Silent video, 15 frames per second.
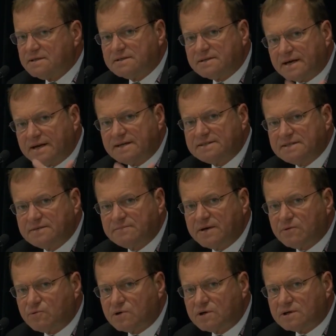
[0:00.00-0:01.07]
That idea
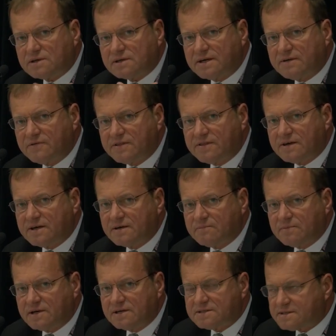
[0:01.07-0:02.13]
may work, everything,
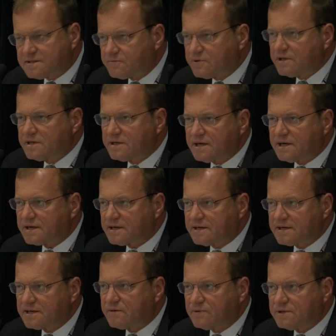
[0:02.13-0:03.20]
but it's really not
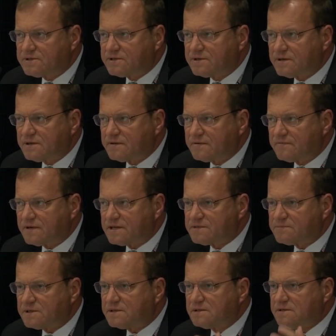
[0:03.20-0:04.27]
going to get a return on the
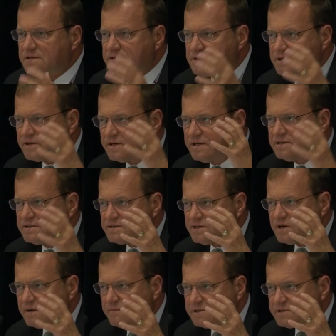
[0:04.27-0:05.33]
investment. So he needs to
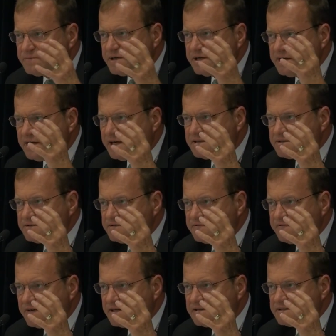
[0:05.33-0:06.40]
know how much money he has to
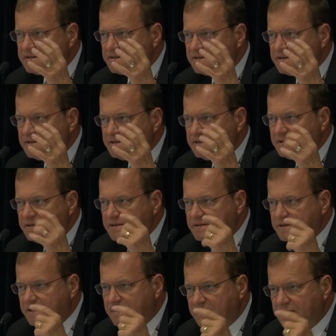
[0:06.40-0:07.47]
invest,
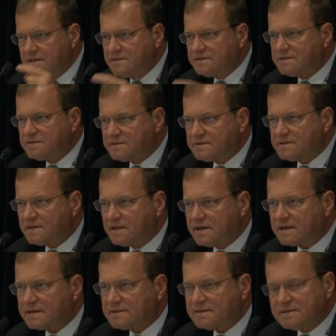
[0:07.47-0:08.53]
and he needs to
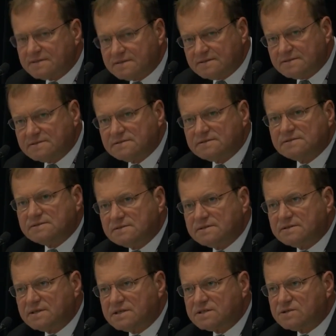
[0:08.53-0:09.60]
select,
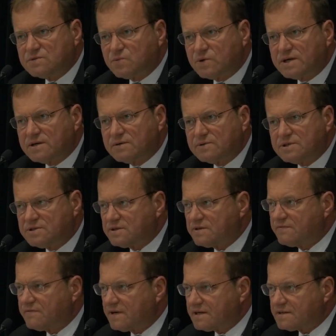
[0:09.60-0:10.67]
this is where we should
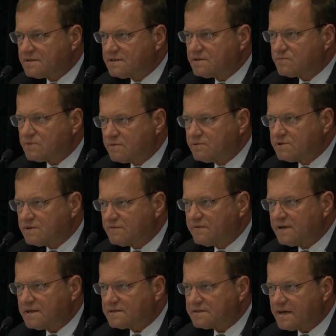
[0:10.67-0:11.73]
invest, this is where we should
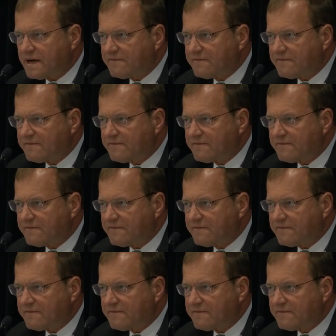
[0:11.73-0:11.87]
invest.